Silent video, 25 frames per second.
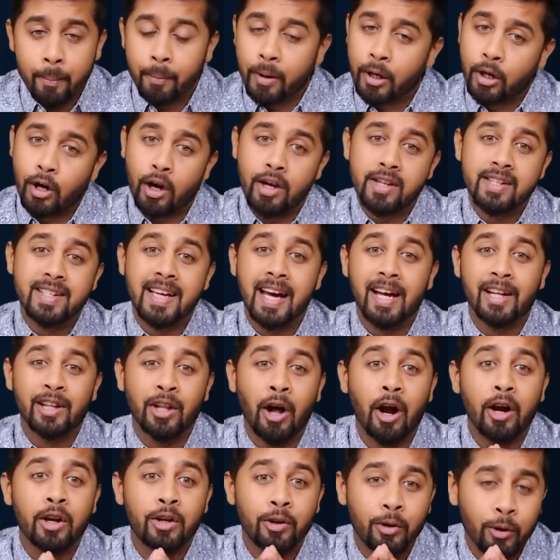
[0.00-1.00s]
because they are
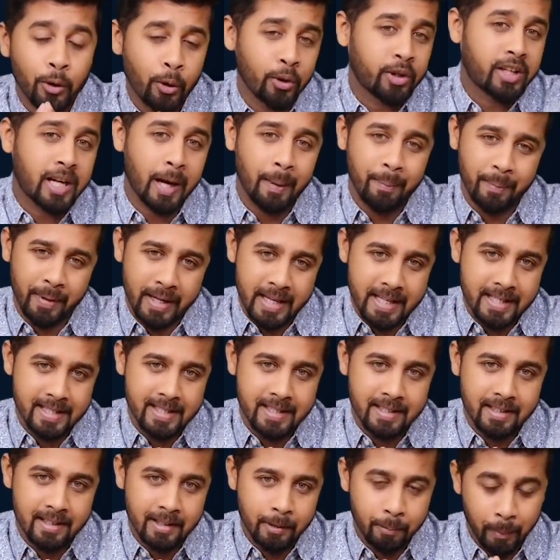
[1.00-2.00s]
not growth
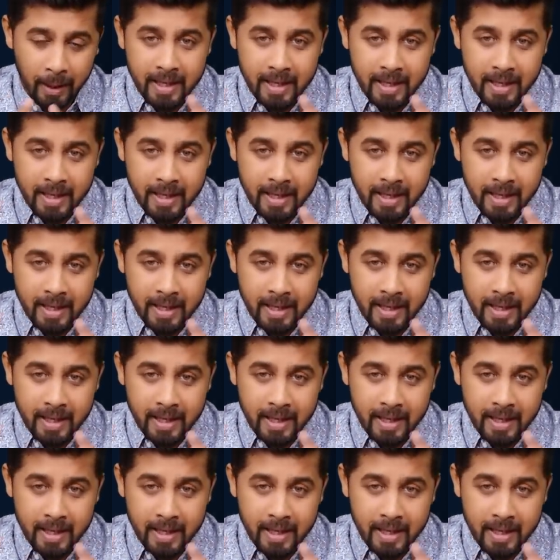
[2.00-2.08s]
companies.